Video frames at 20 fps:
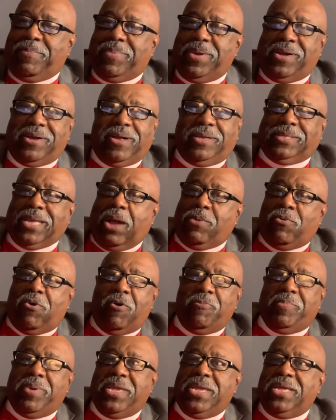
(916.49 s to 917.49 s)
because I
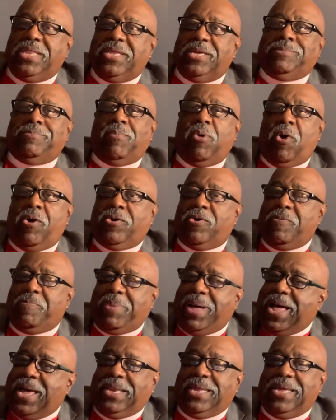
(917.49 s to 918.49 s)
won't be in this mortal
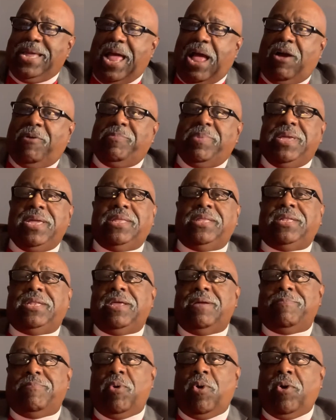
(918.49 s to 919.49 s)
body. I'll be in an
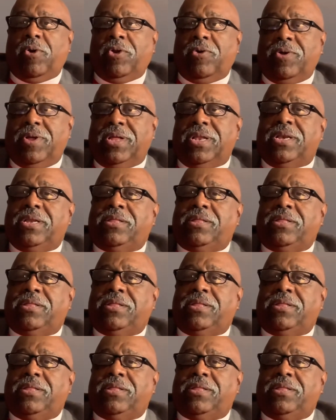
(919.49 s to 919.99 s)
immortal.